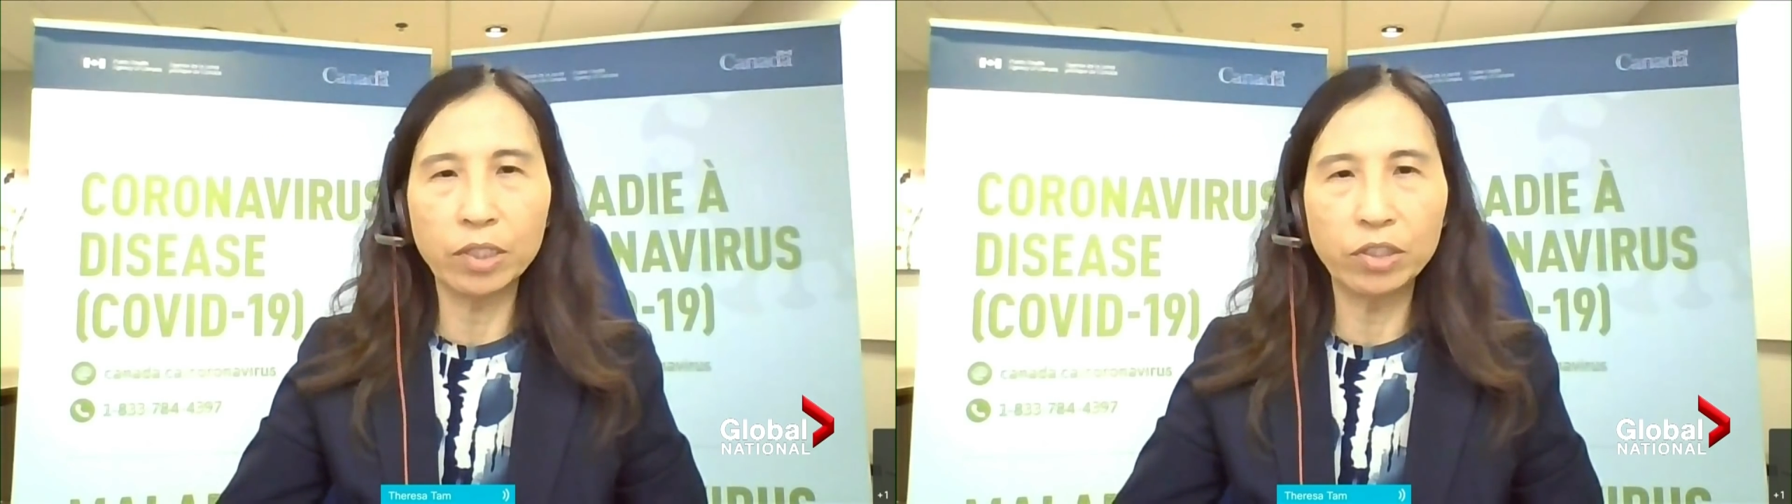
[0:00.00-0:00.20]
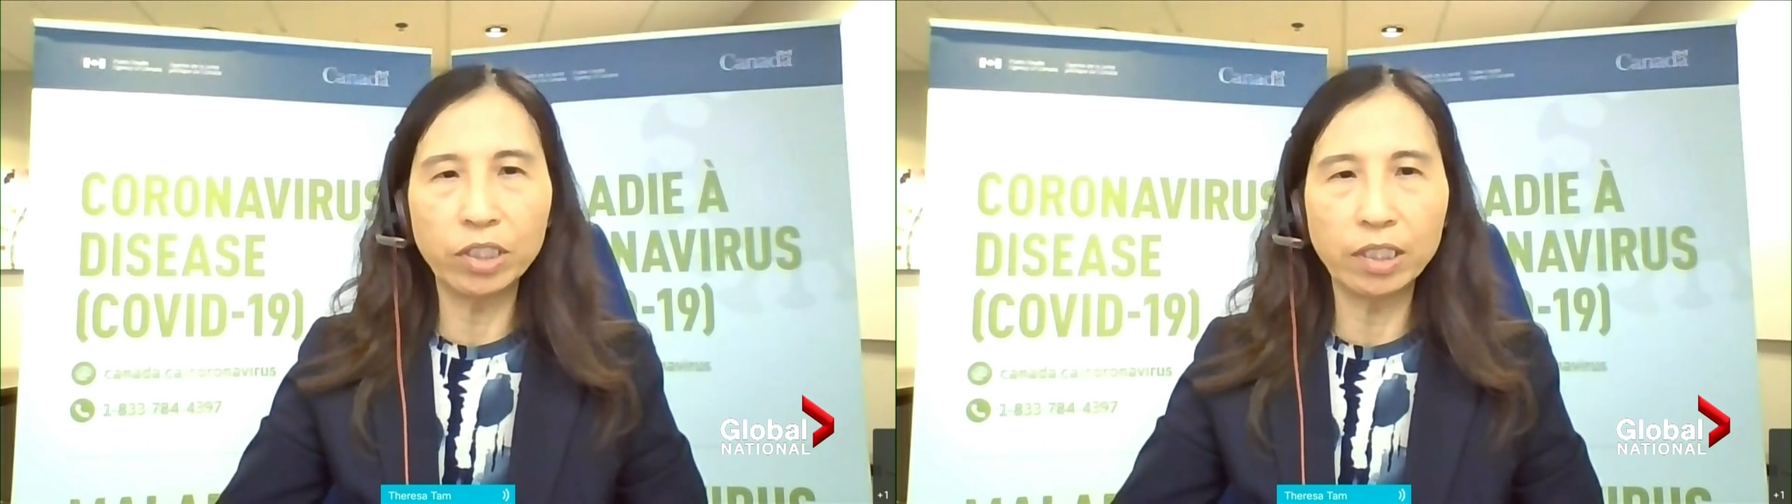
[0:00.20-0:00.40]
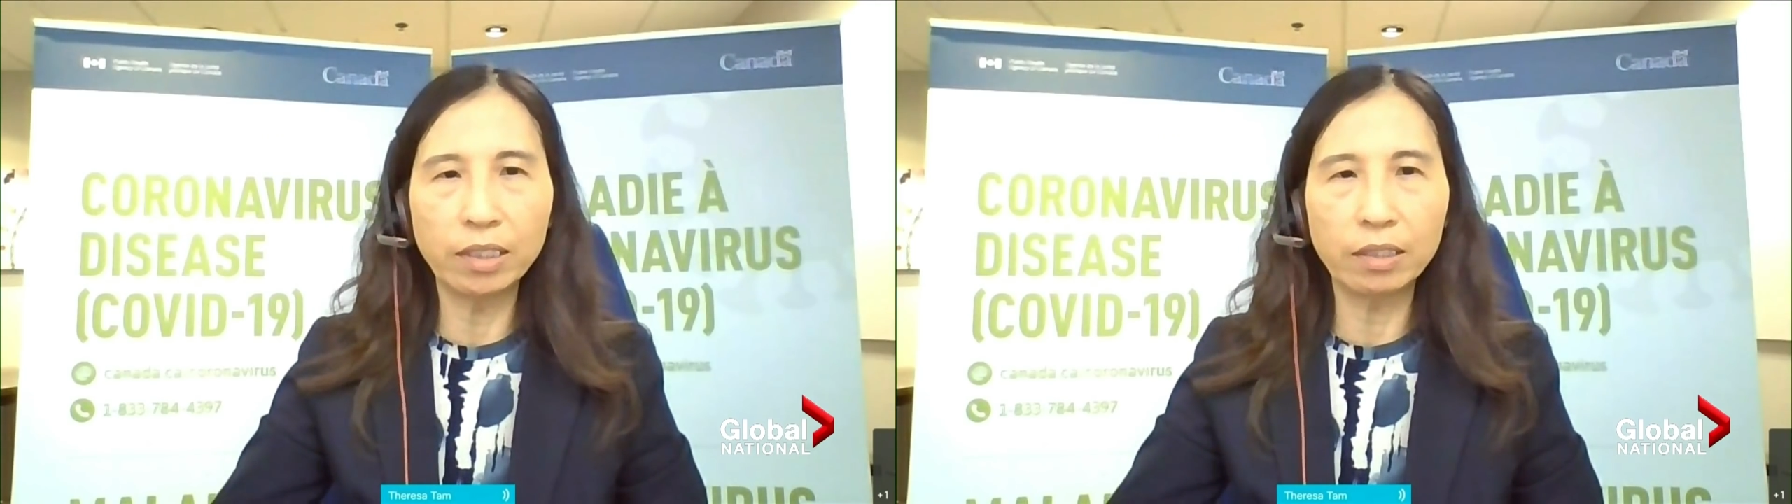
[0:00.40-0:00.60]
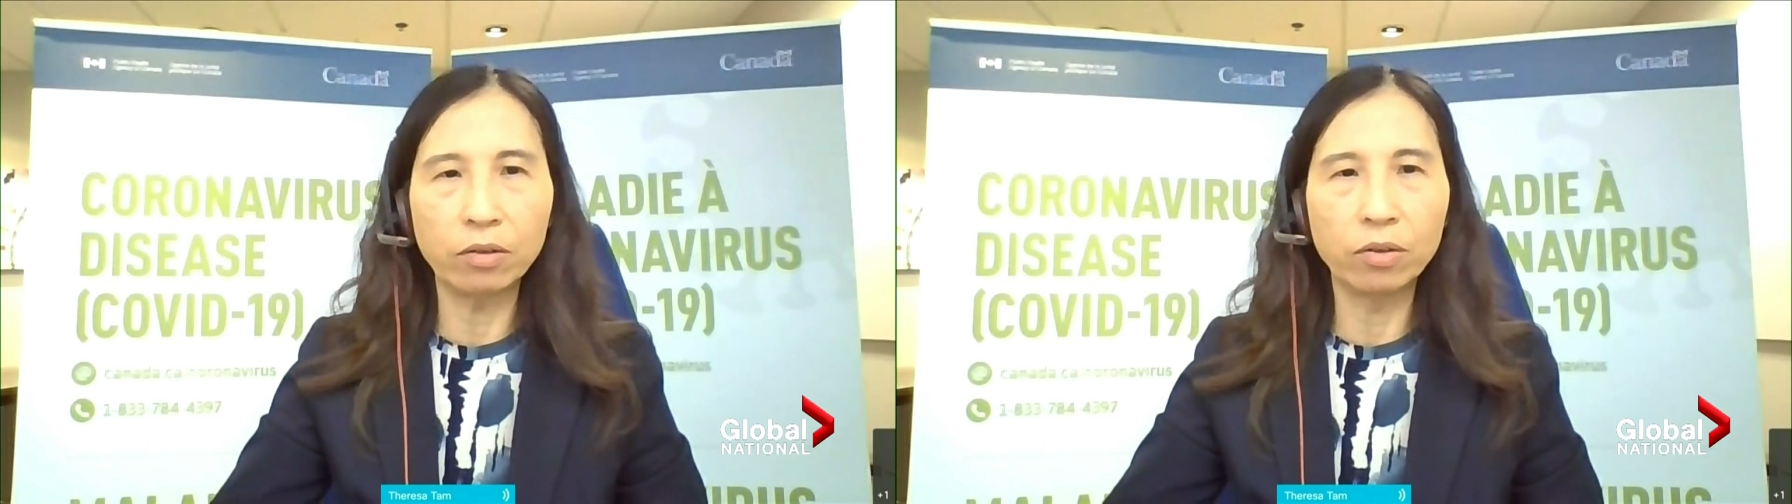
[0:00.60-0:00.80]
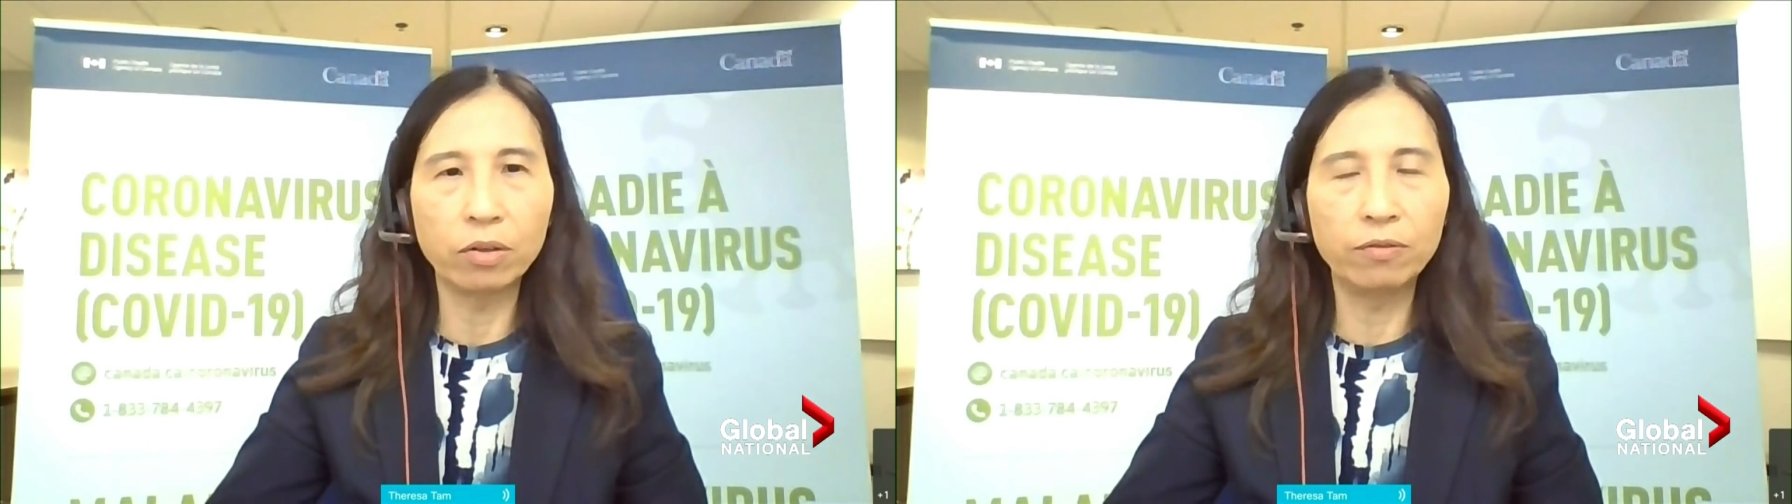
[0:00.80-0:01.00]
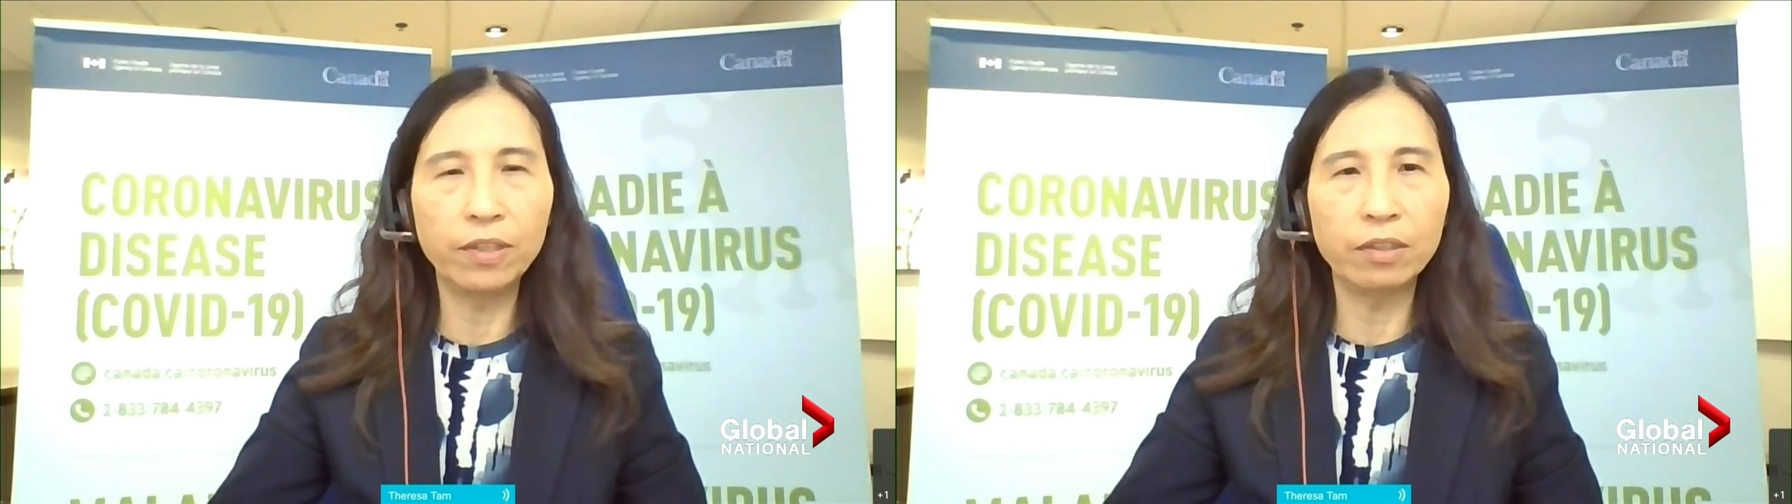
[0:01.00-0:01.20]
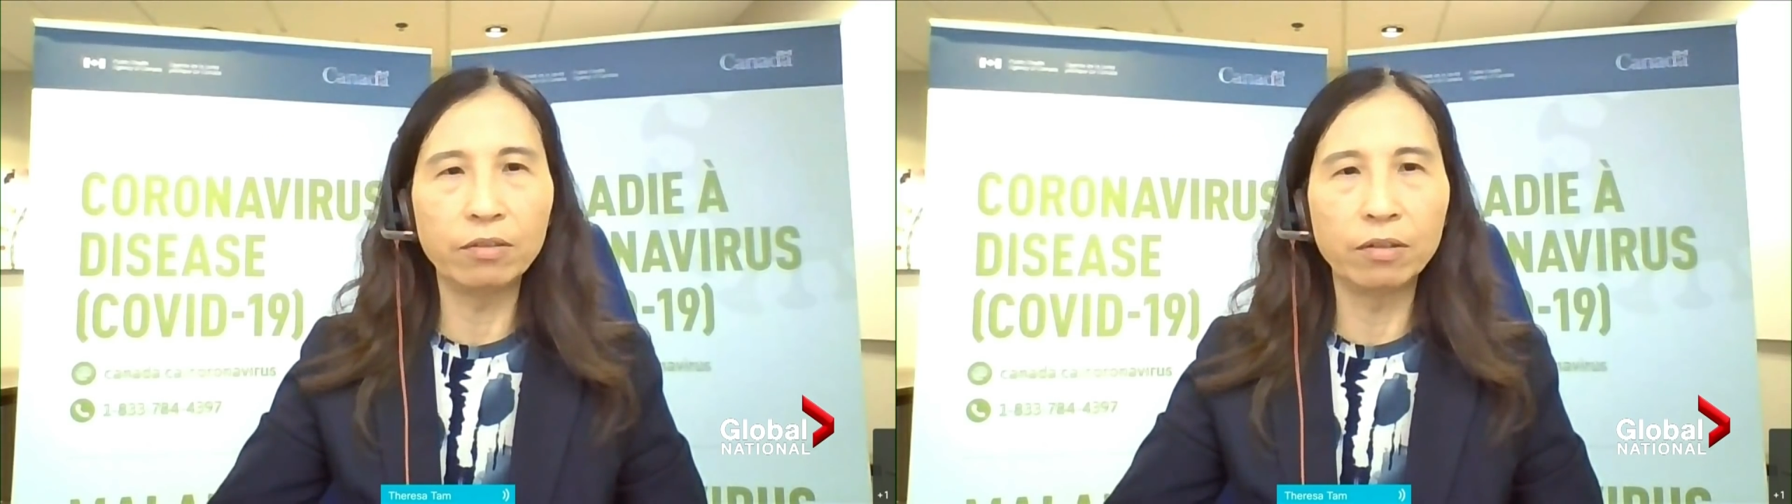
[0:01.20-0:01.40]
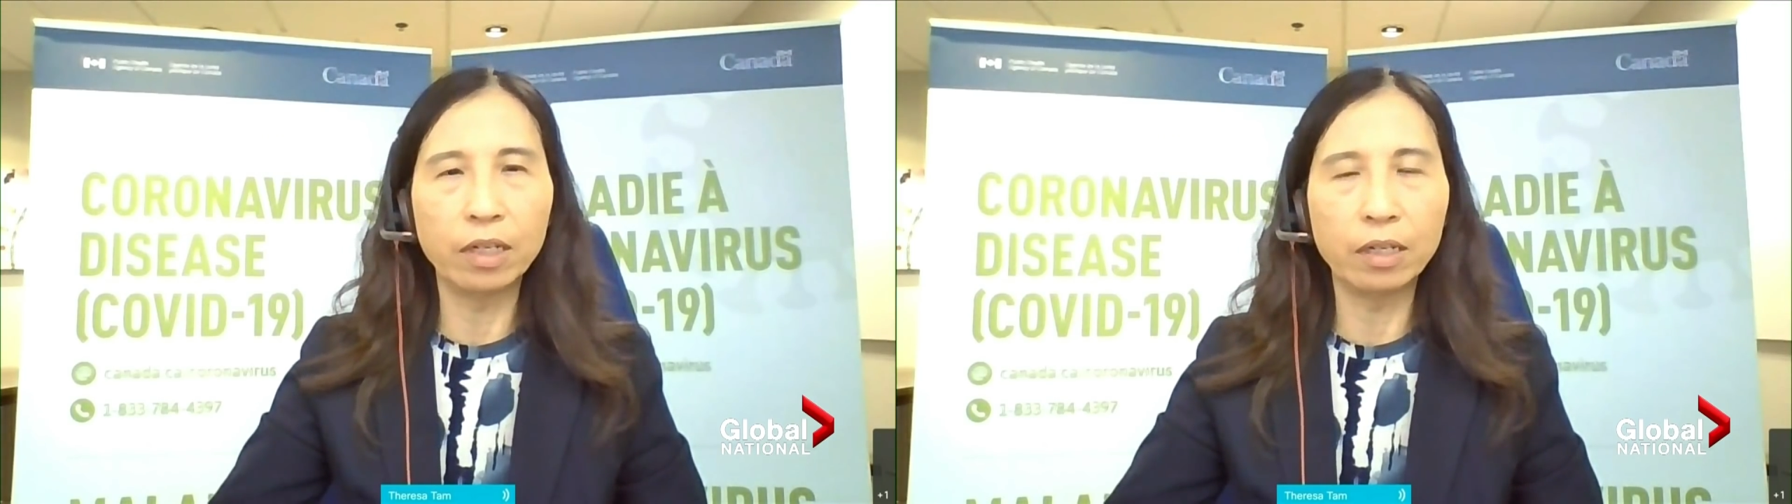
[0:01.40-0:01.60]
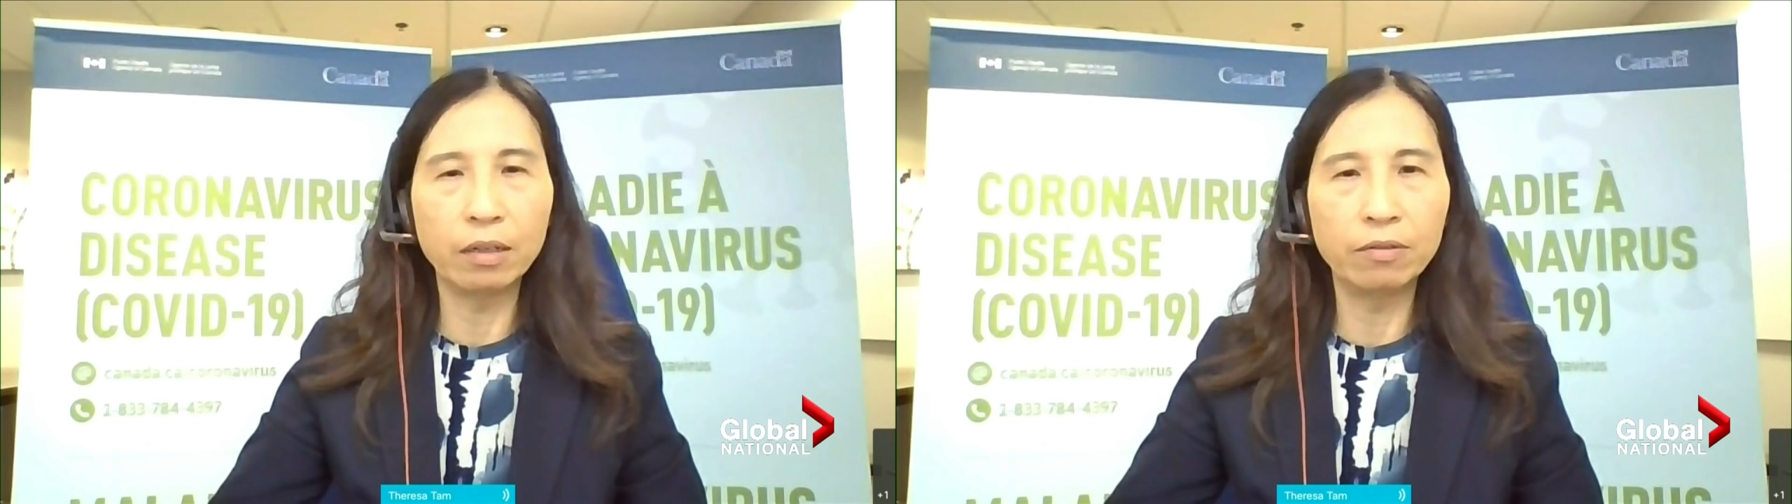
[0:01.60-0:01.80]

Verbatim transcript: questions or feel